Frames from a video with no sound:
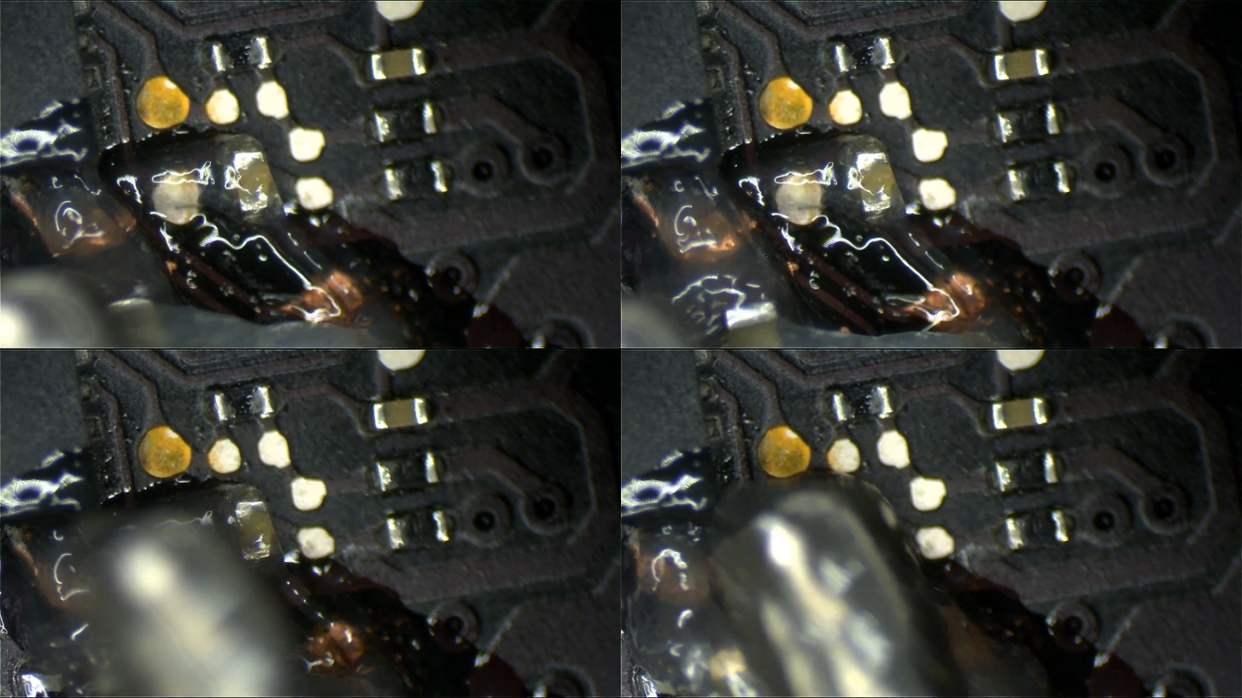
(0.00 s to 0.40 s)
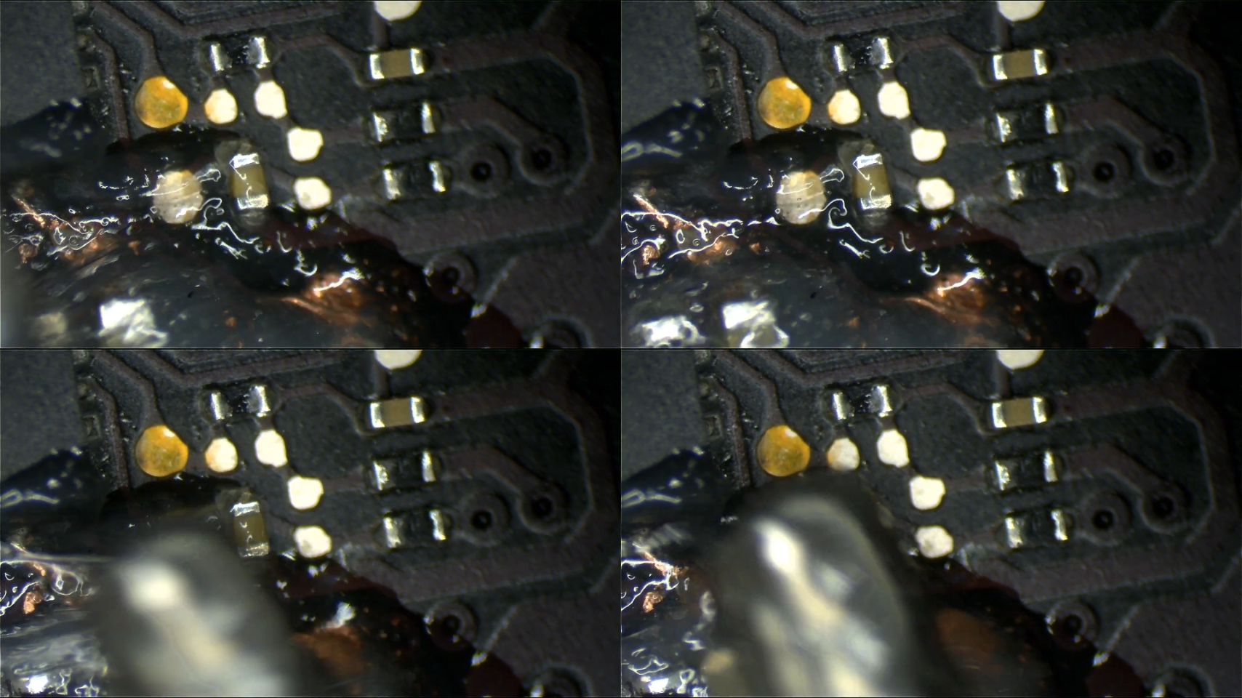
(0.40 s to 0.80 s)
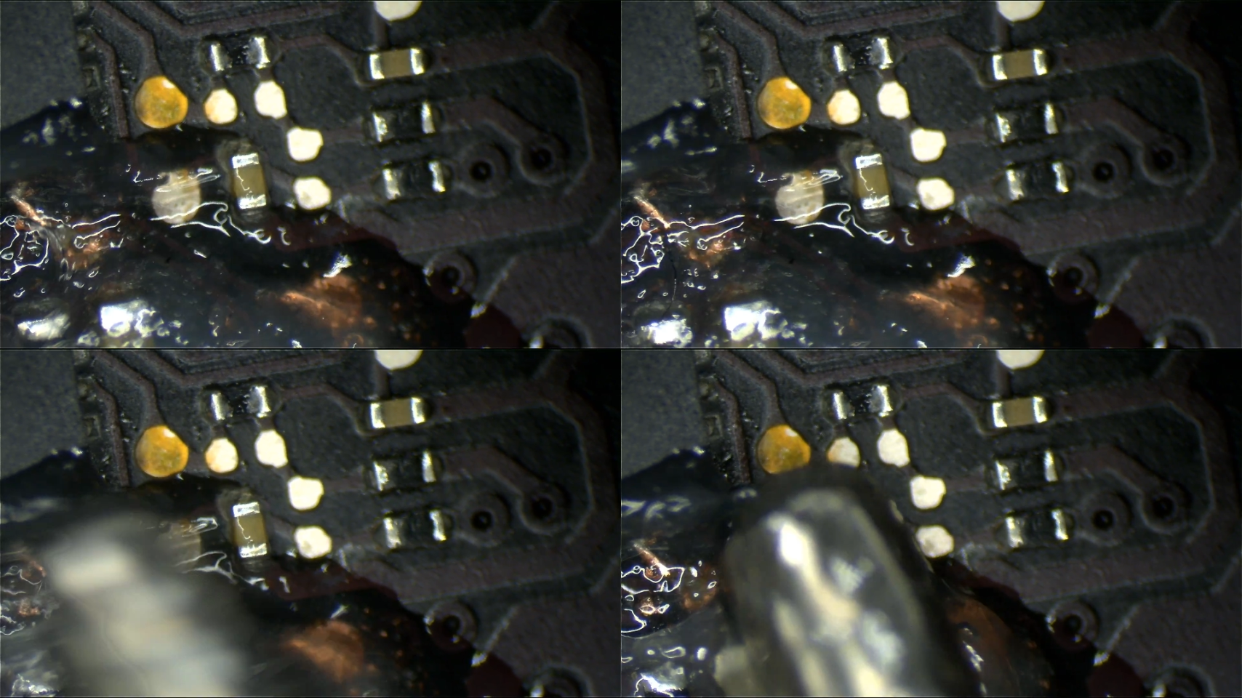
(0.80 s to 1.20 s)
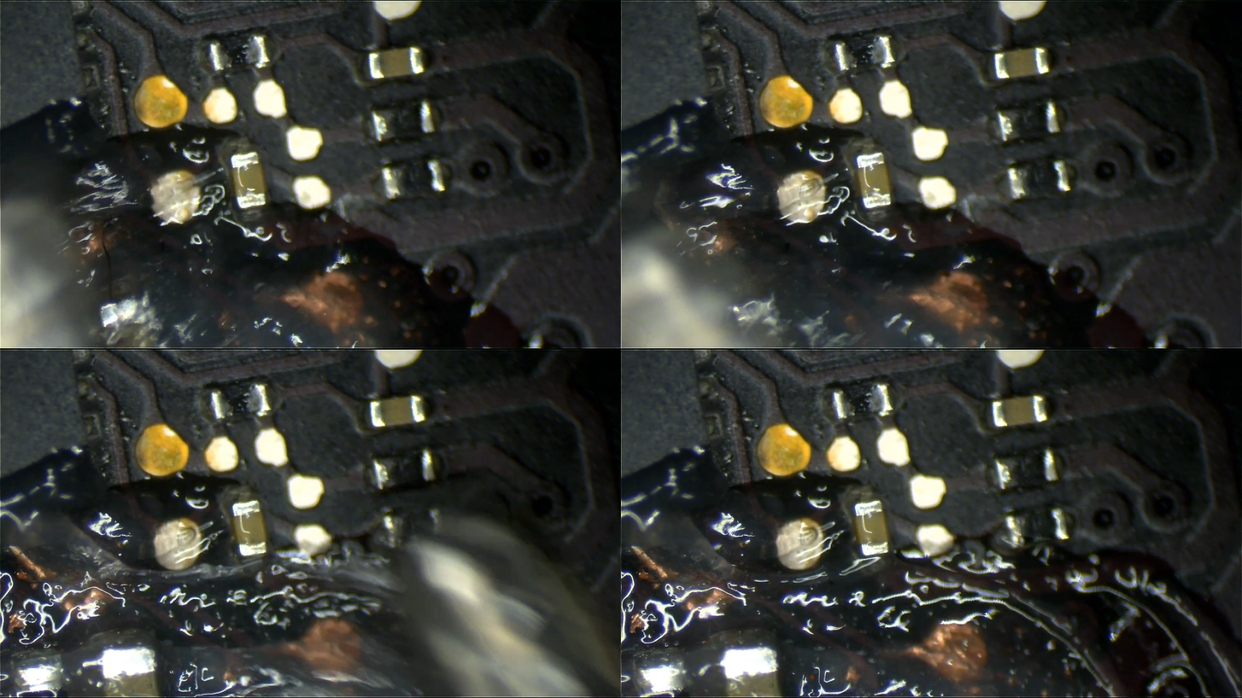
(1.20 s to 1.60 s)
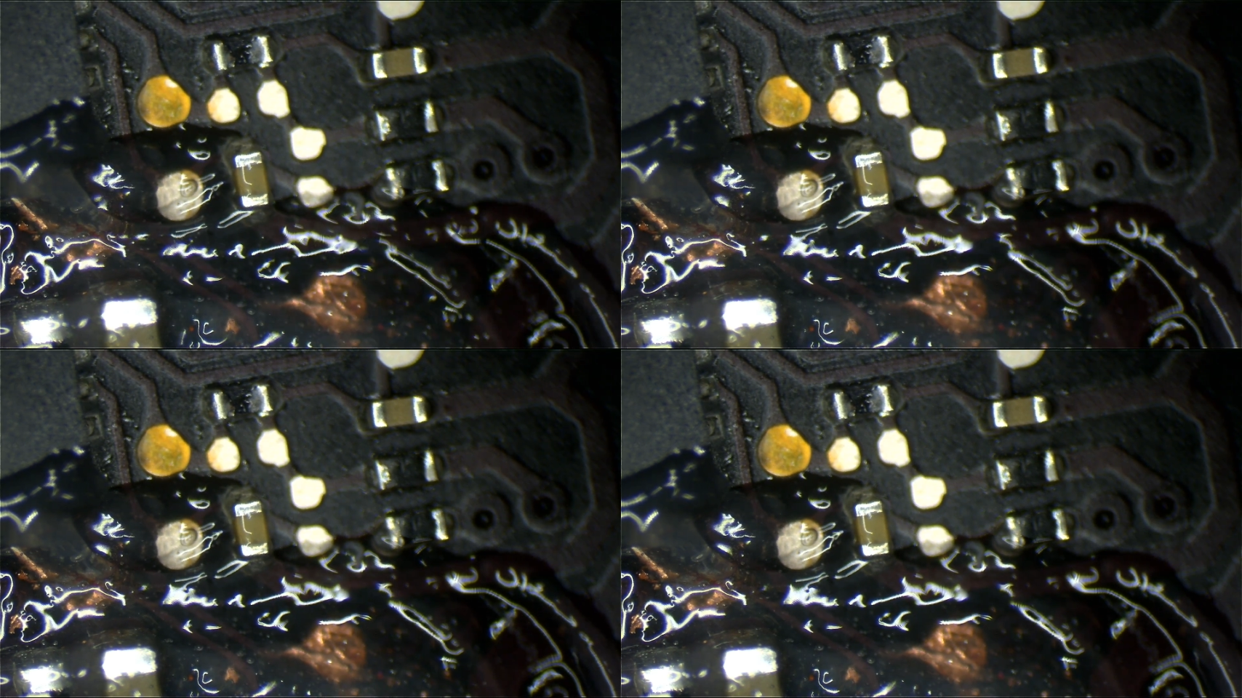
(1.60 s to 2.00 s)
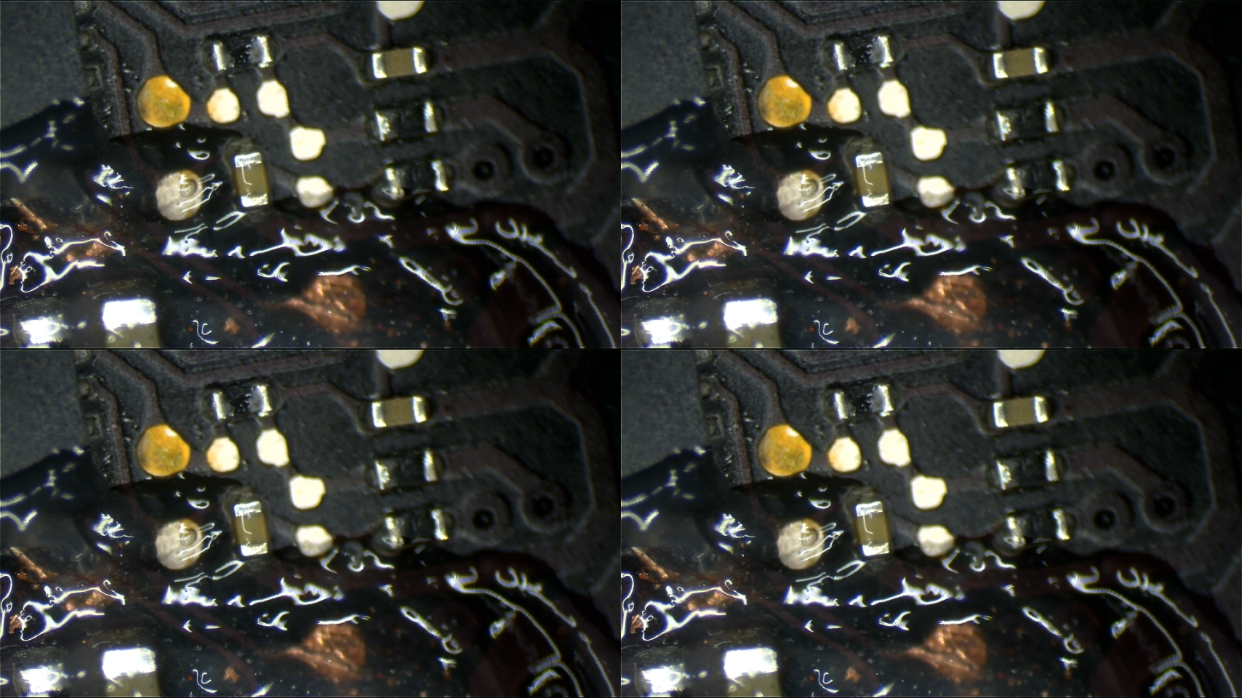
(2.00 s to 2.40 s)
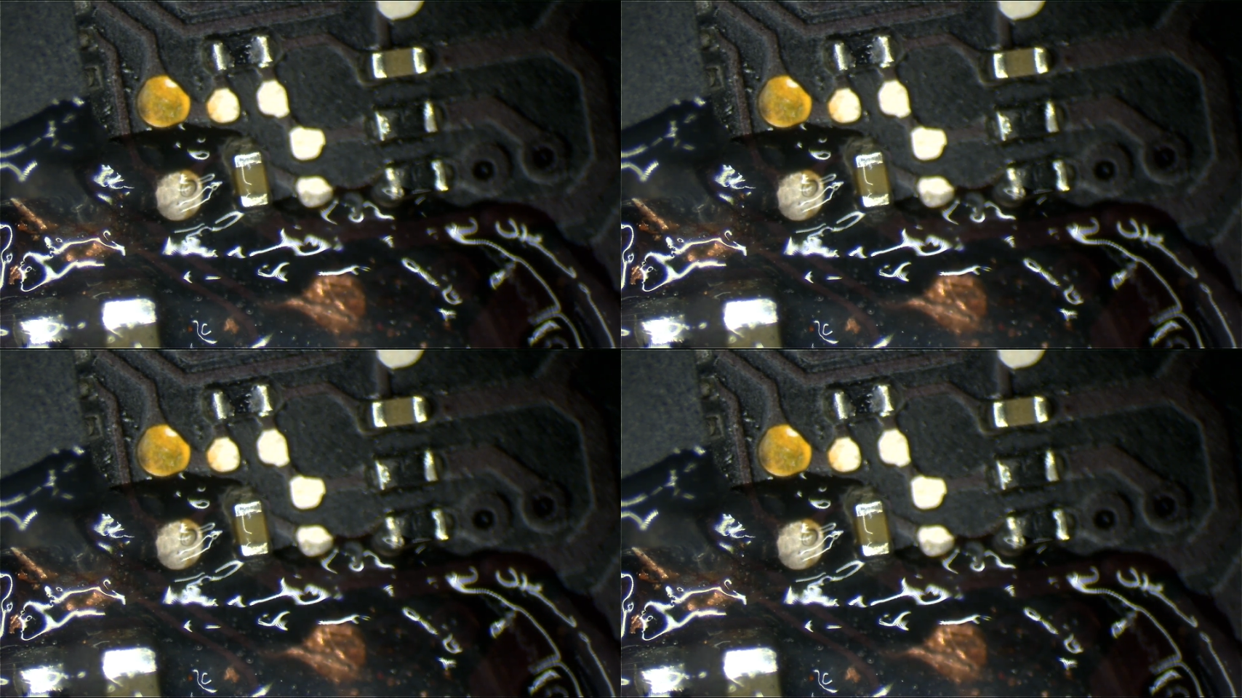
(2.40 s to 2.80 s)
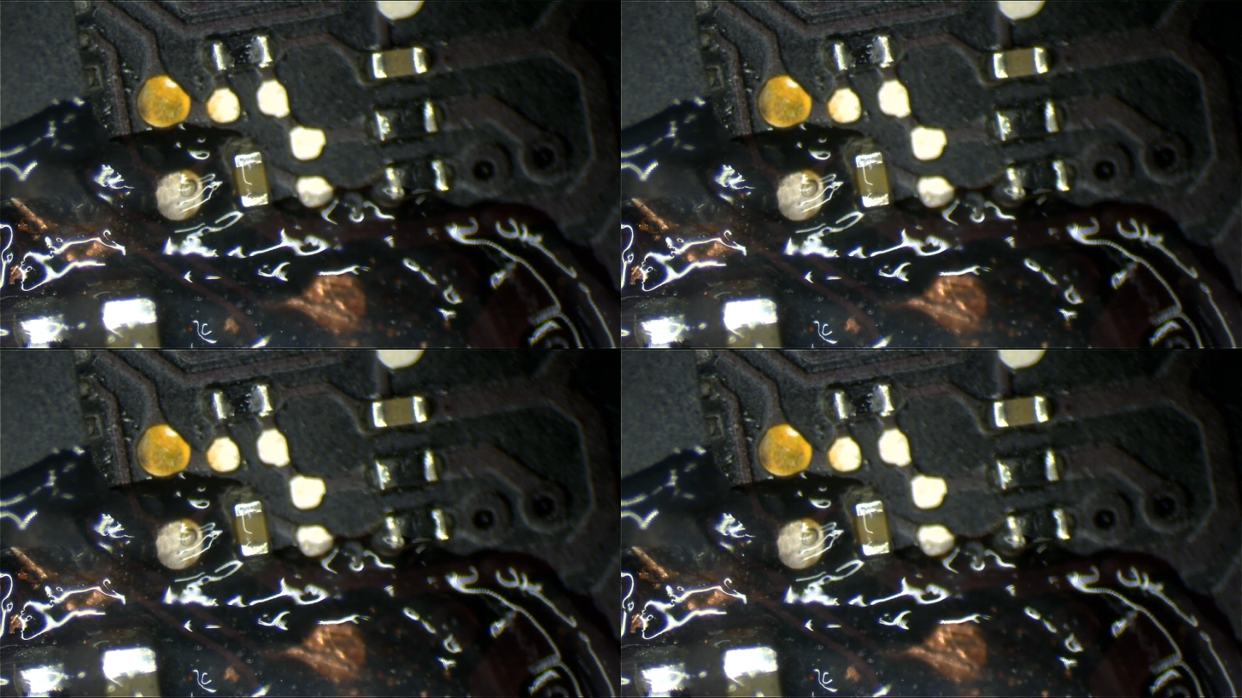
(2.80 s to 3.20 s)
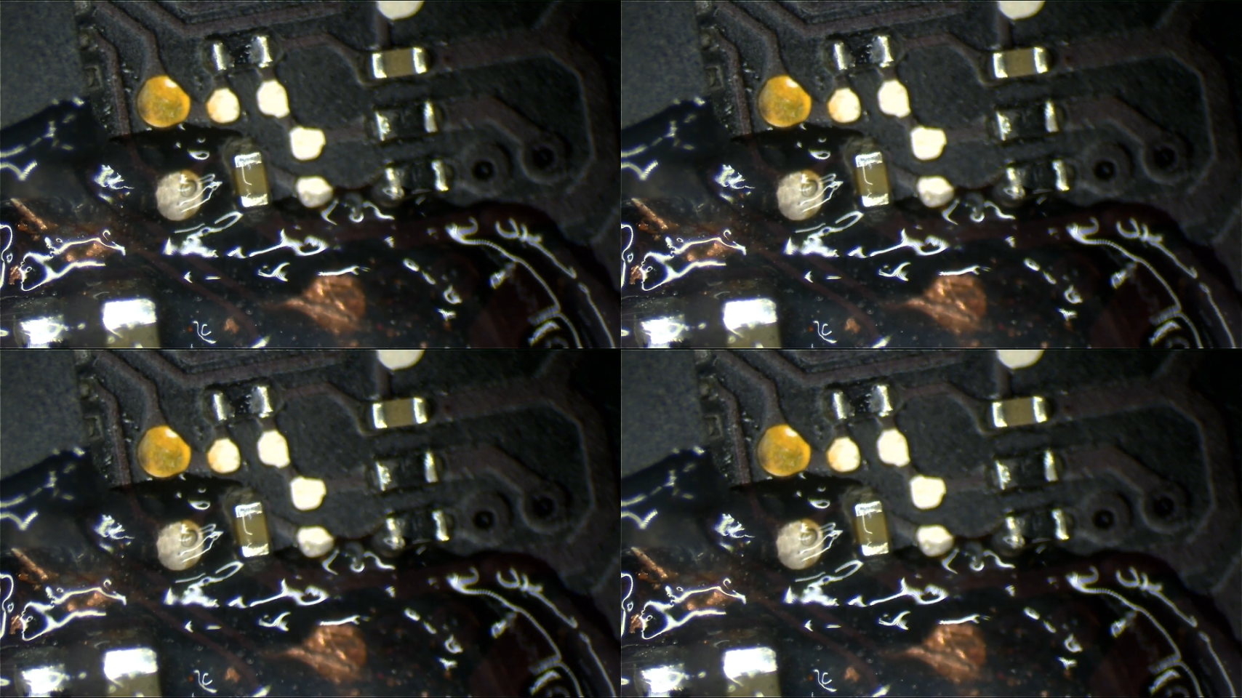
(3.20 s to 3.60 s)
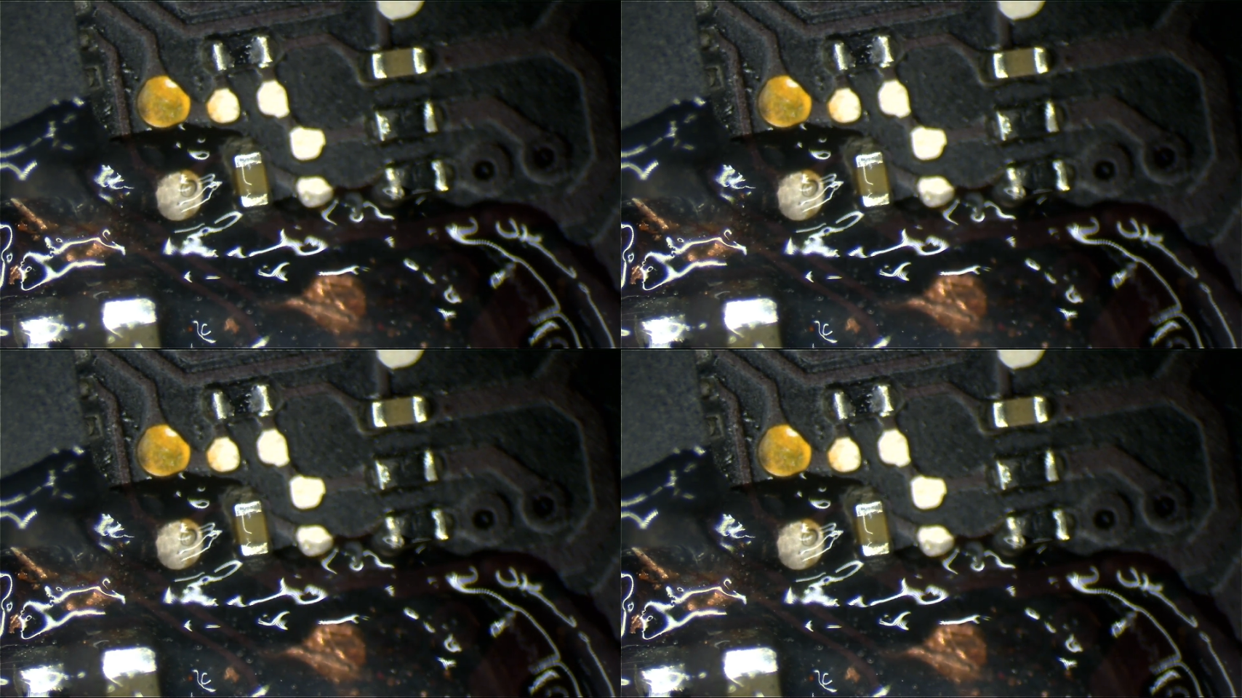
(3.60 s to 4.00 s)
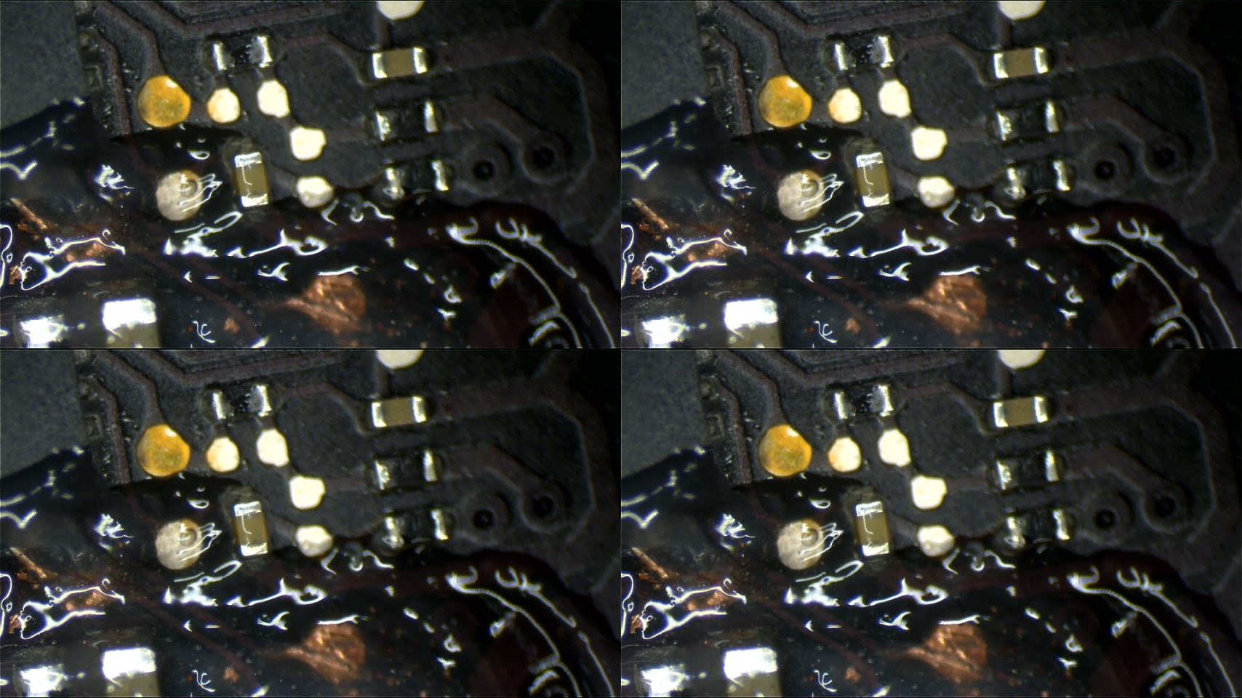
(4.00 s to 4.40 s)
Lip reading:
[unreadable: no face in view]